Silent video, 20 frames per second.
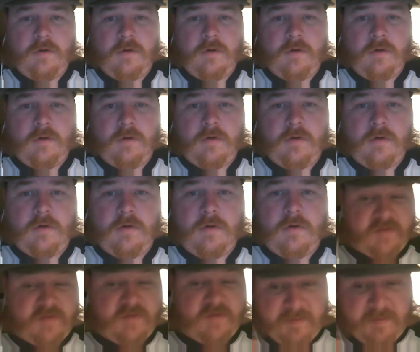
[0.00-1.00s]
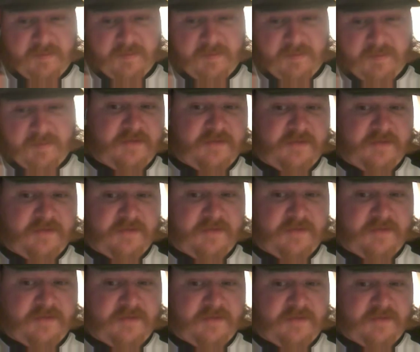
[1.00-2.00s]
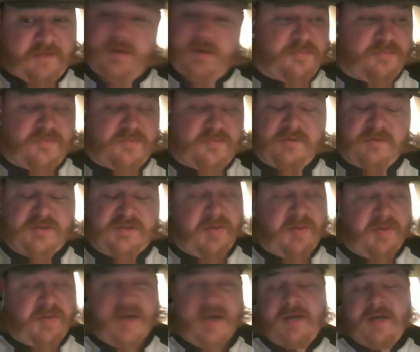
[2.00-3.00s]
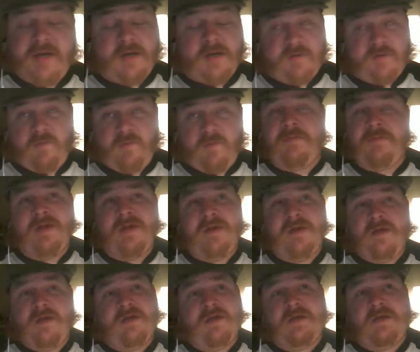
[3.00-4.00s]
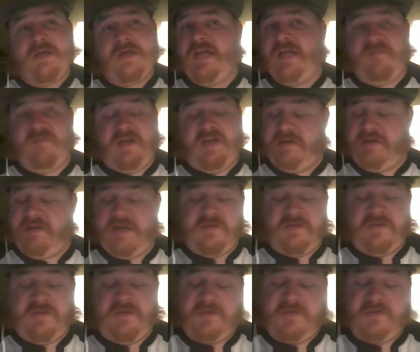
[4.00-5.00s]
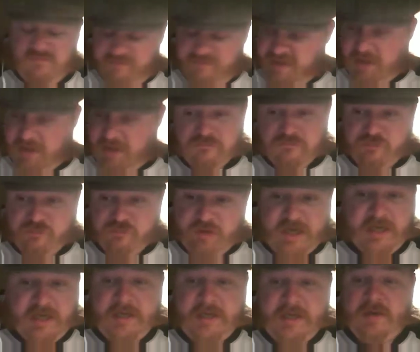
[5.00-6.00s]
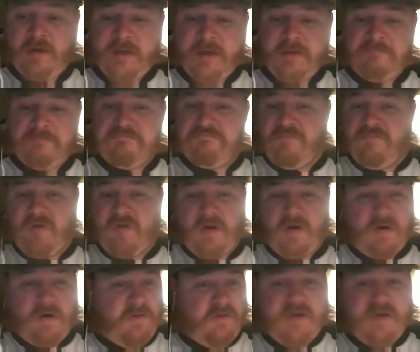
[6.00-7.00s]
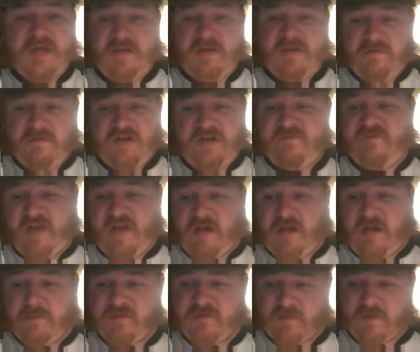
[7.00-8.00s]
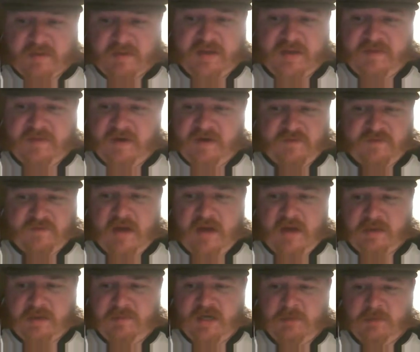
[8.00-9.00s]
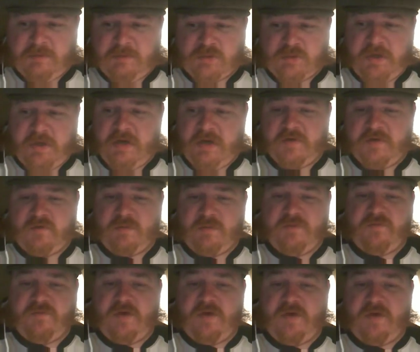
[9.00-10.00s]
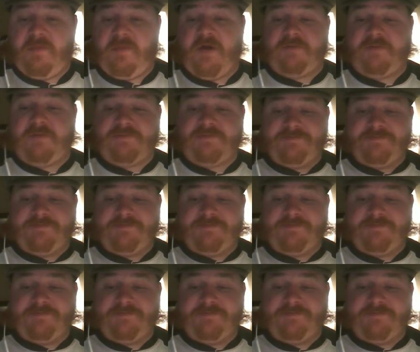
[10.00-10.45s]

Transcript: I'm like, I think he'll be a good choice. Depending on the writing, he'll either be really good or it will fail miserably. There's not going to be an in-between on this one for anybody.